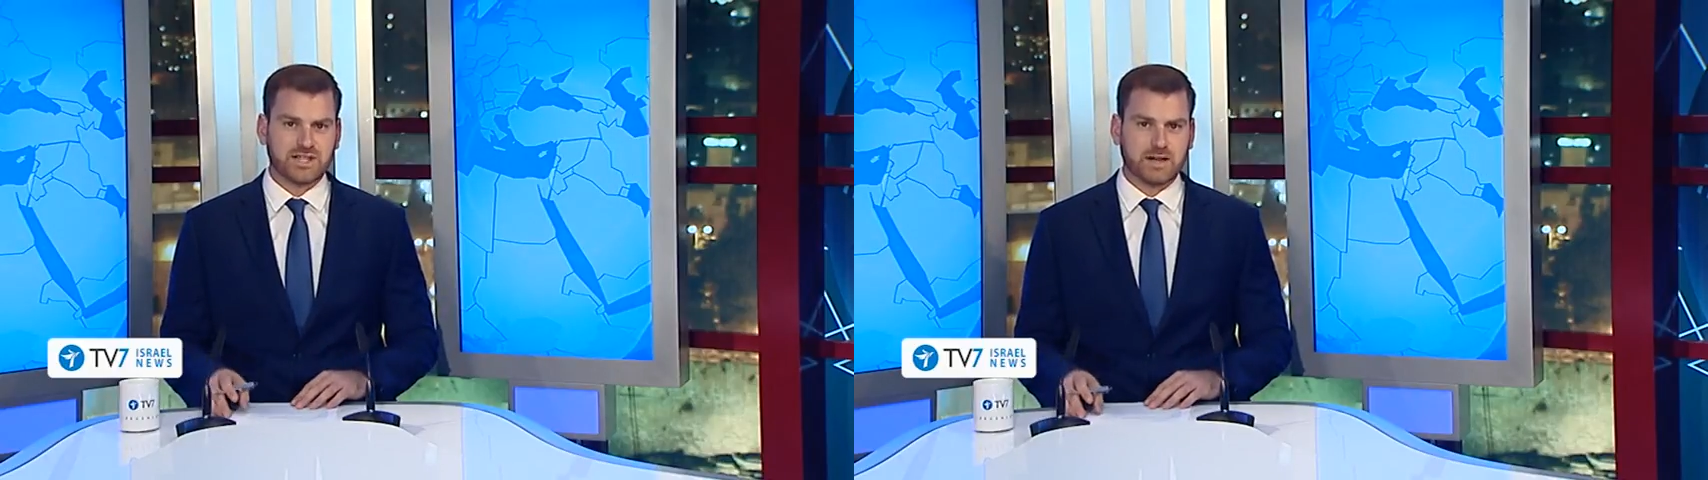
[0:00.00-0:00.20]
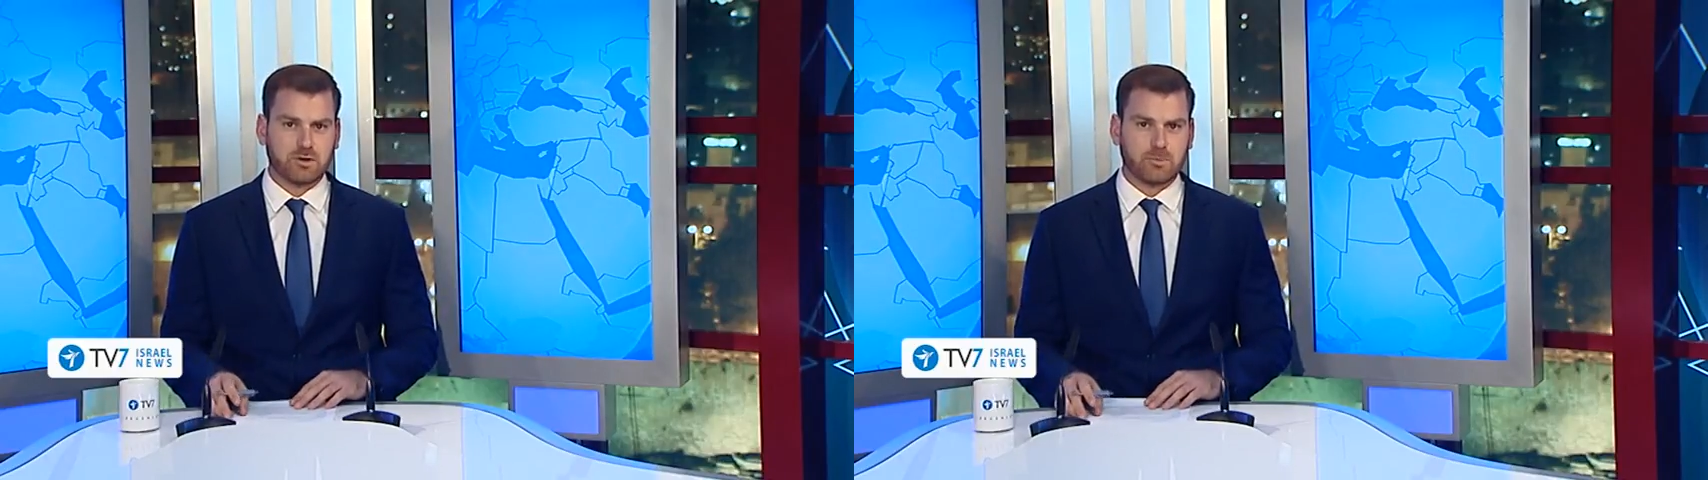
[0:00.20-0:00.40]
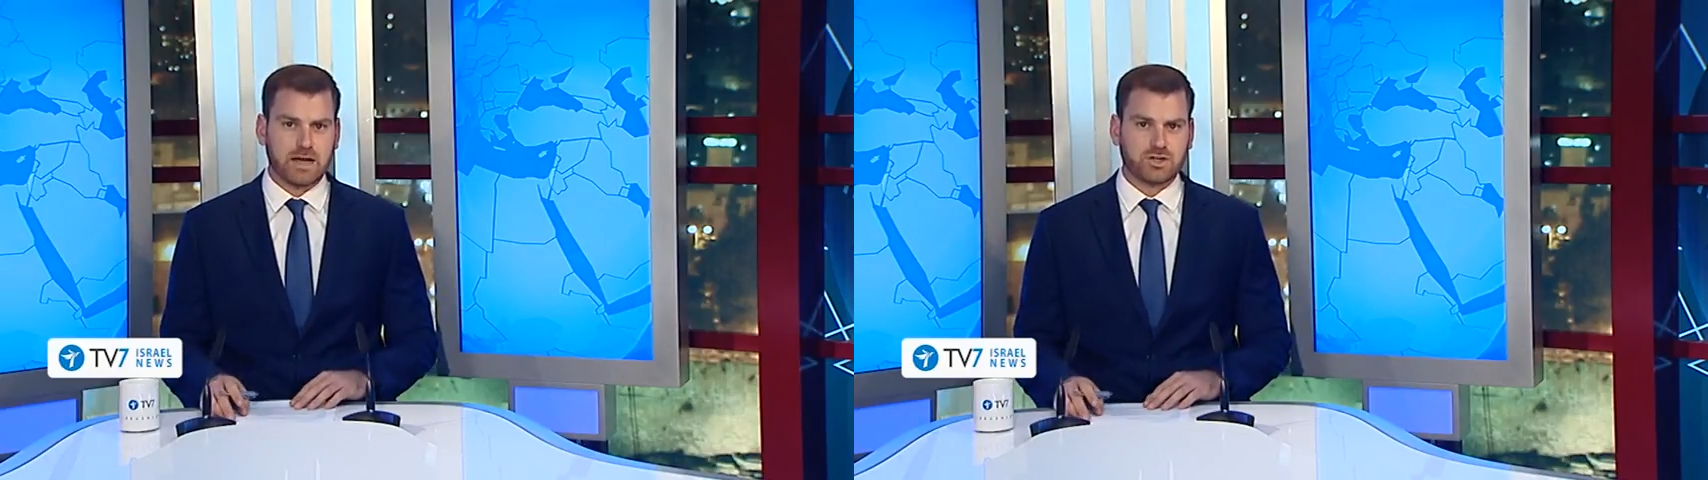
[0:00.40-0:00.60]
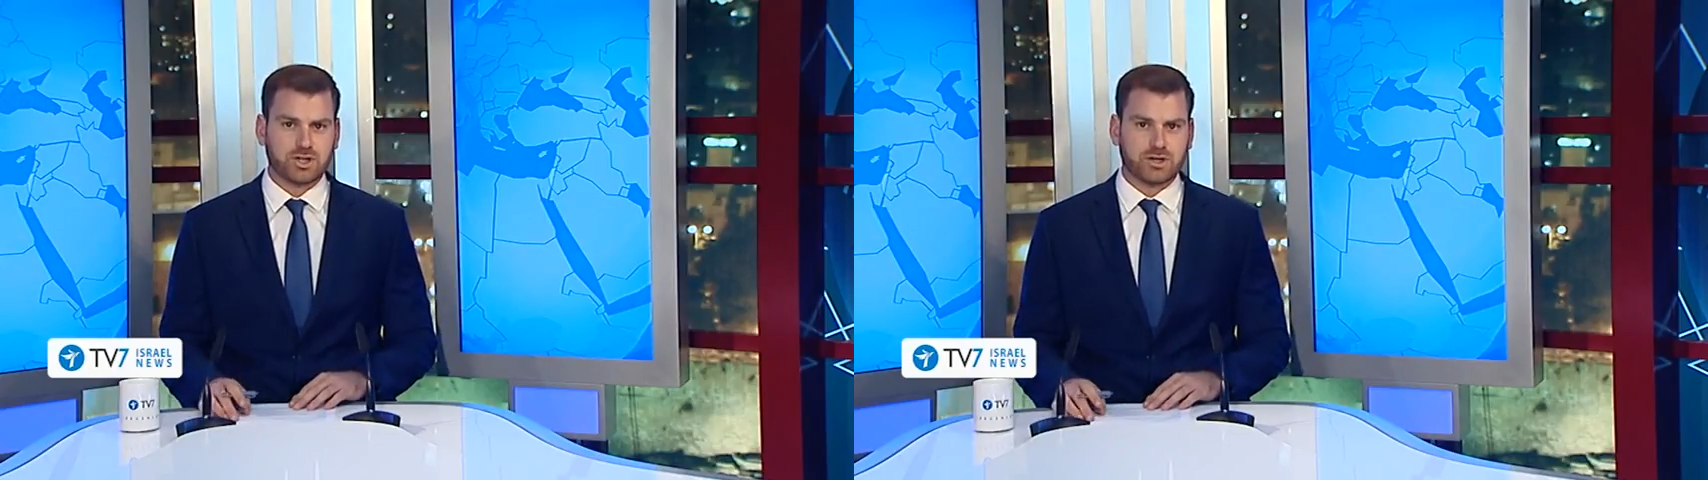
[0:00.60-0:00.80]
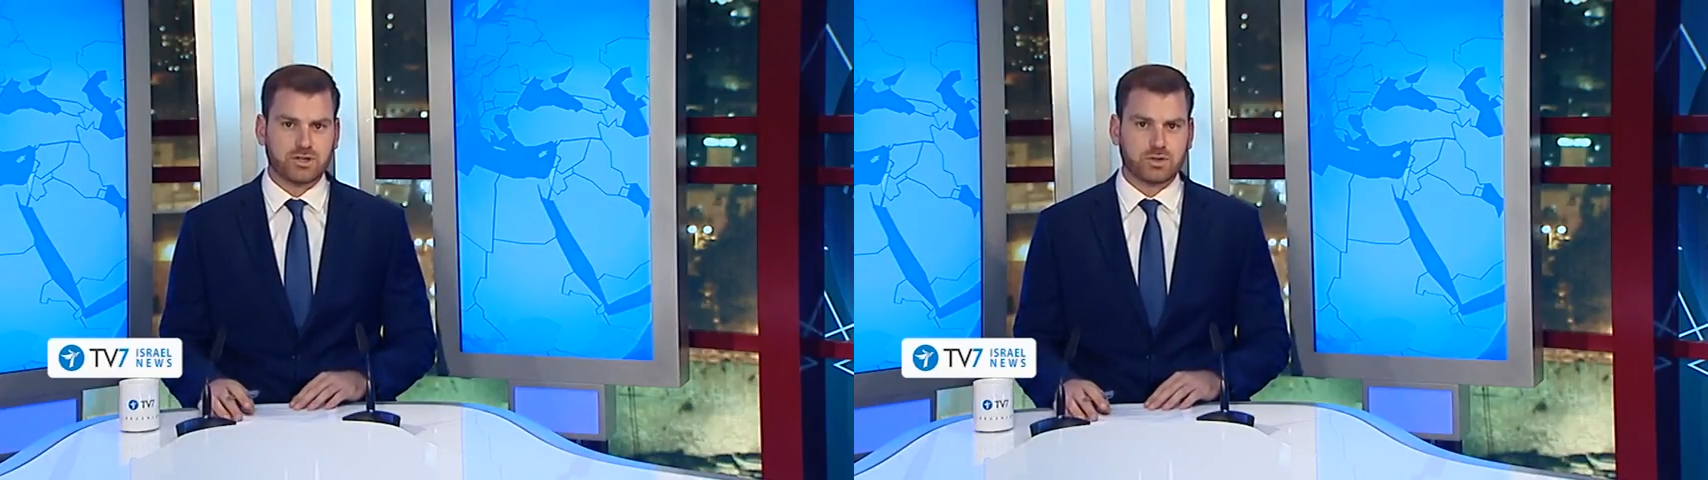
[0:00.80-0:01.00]
several
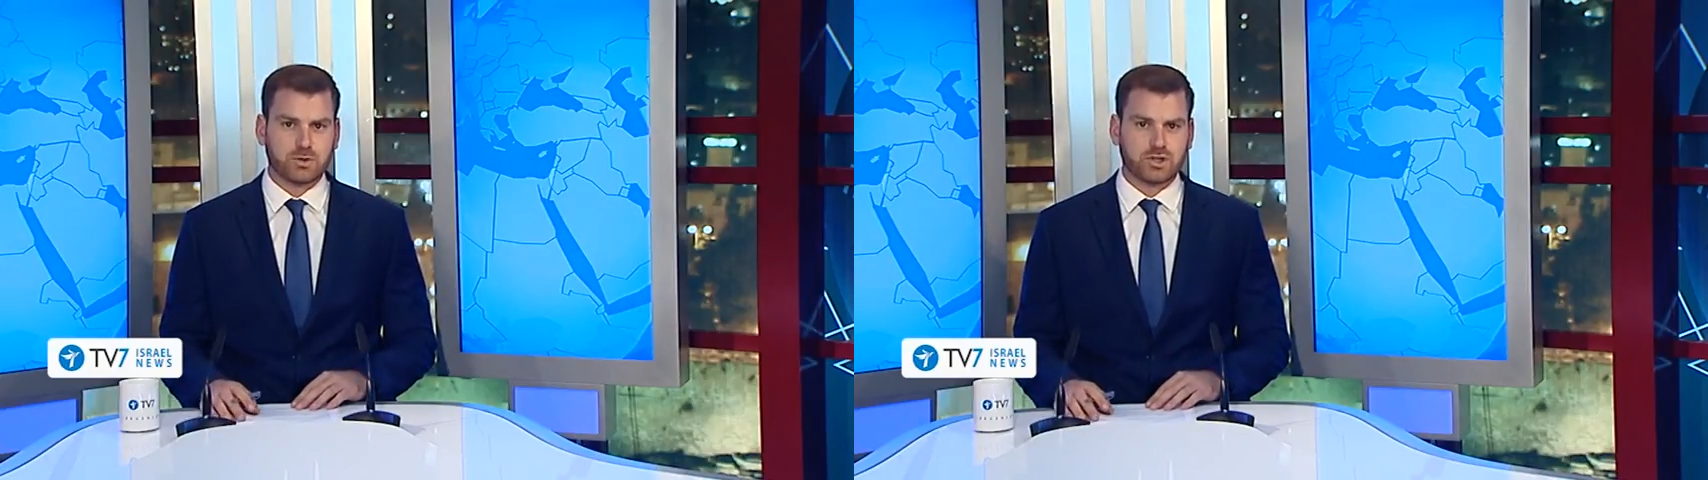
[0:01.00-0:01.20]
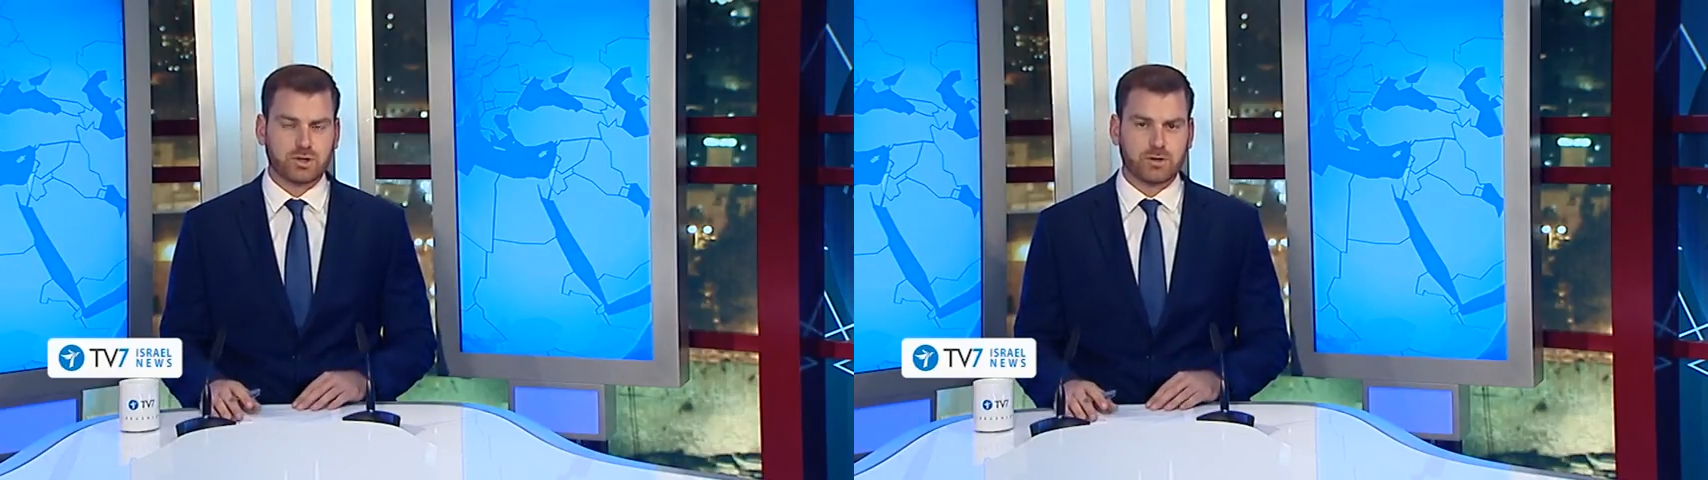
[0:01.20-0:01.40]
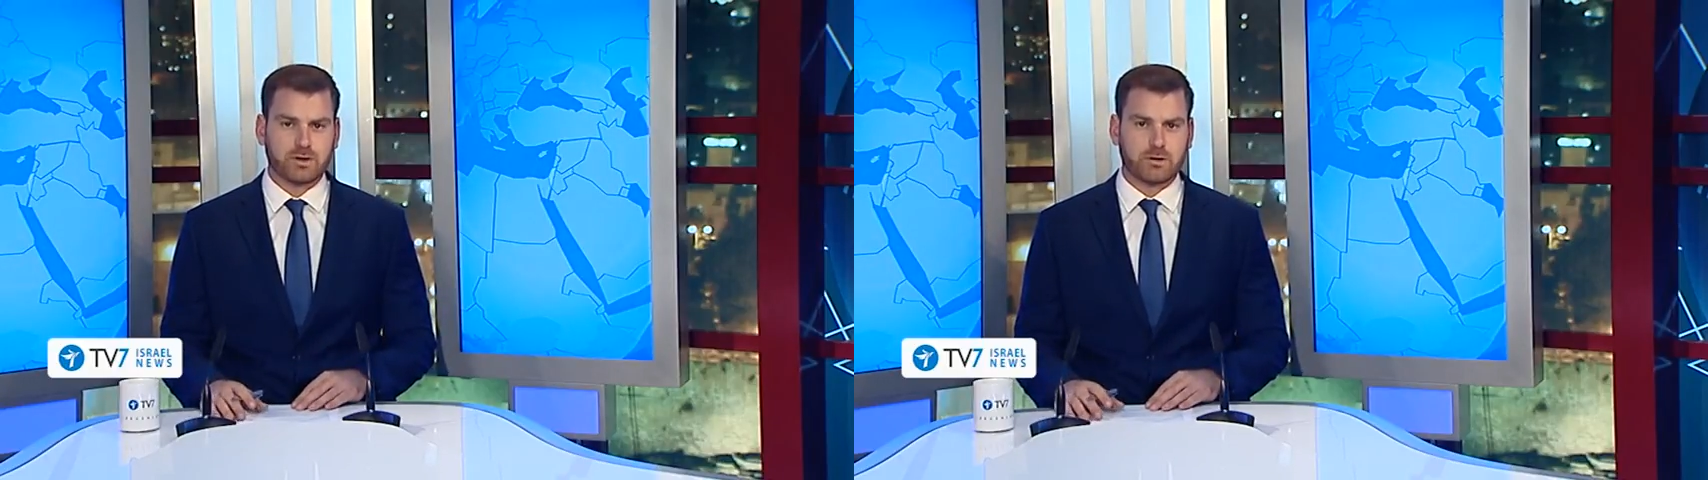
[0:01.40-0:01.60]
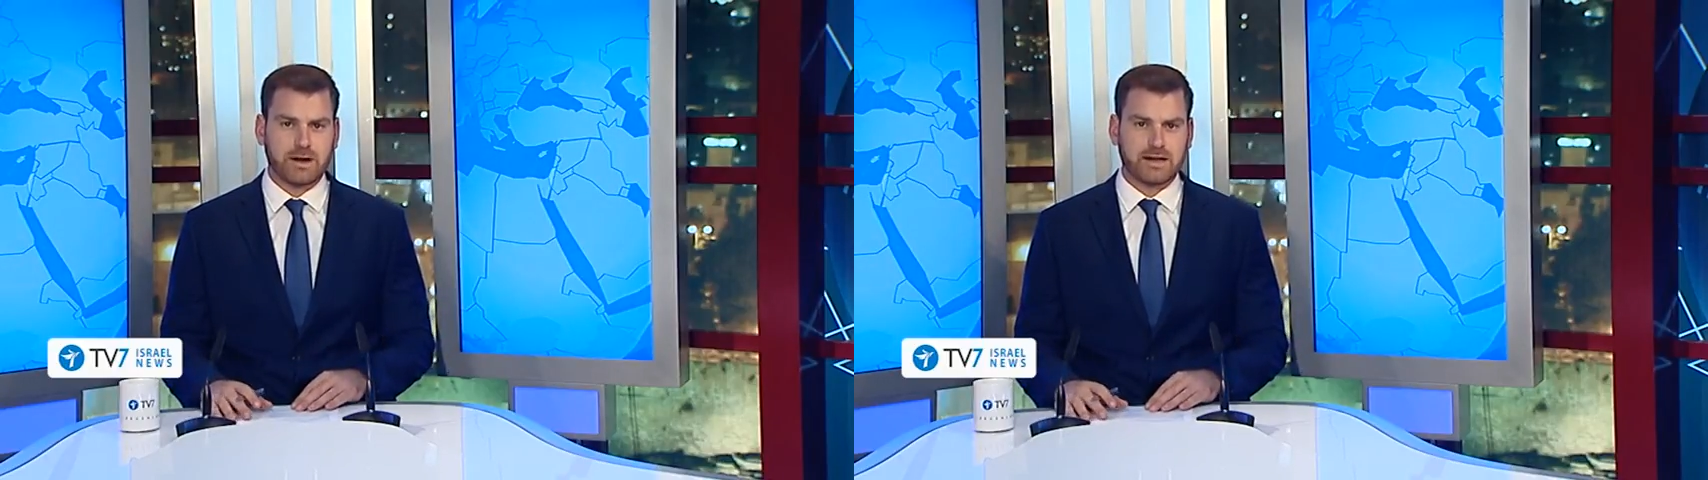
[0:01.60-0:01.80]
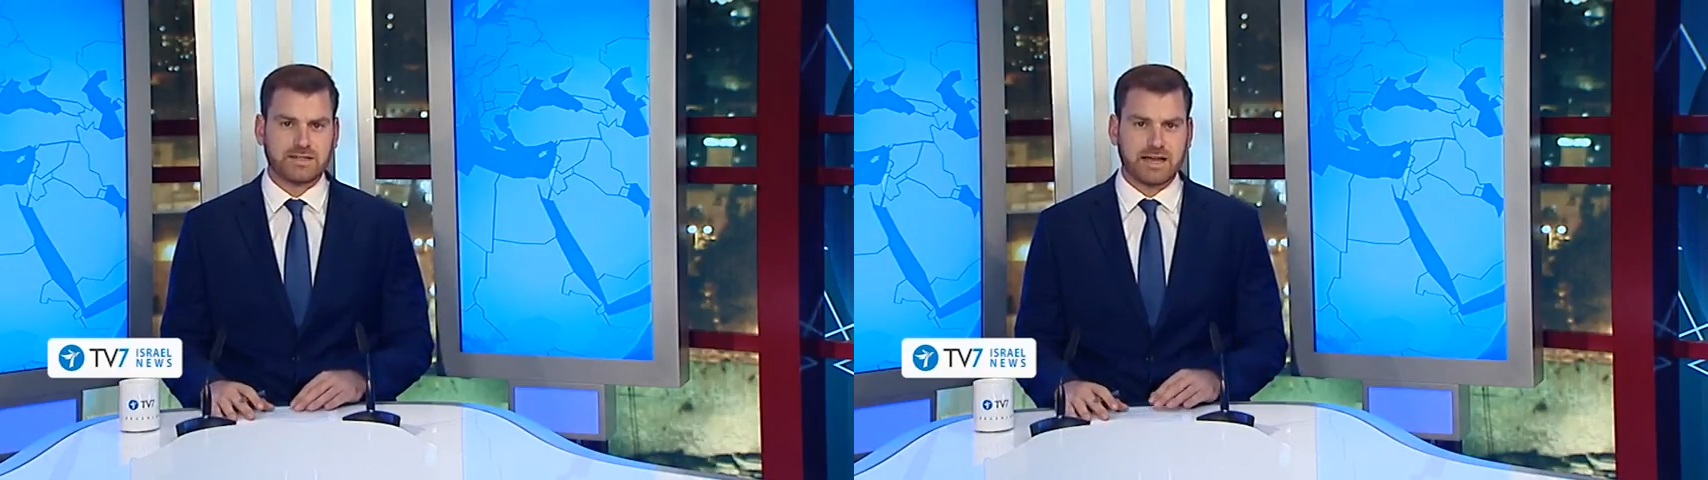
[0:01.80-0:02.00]
measures to assure the
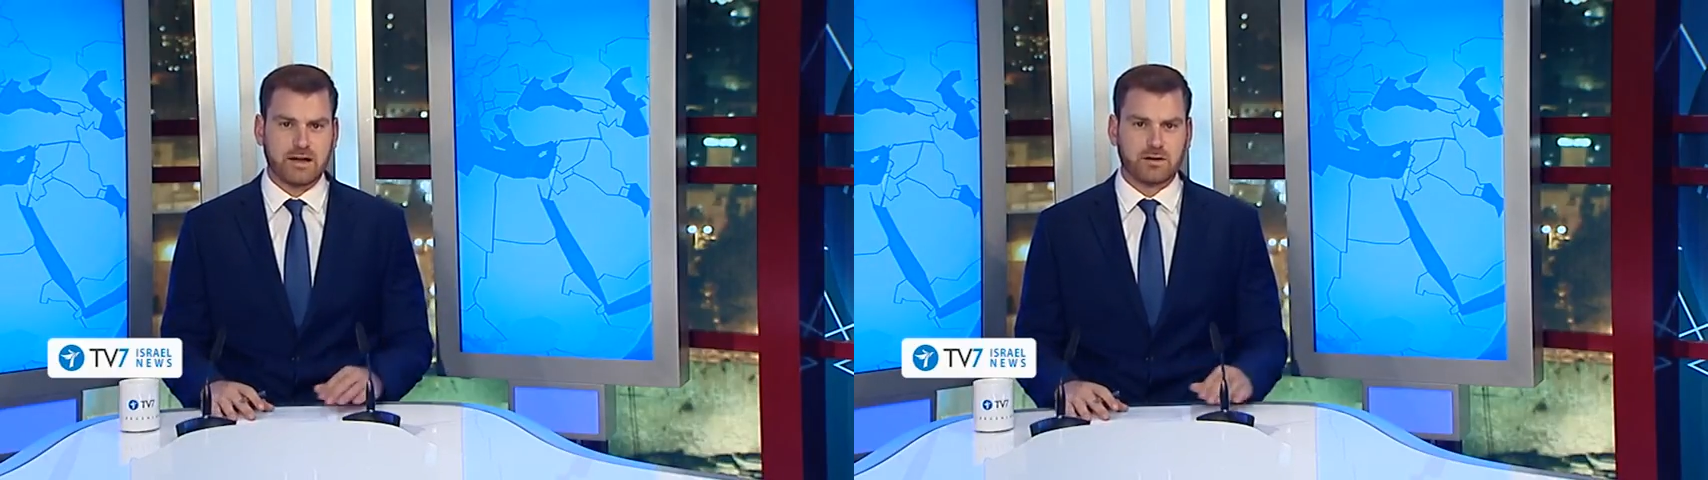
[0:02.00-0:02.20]
crackdown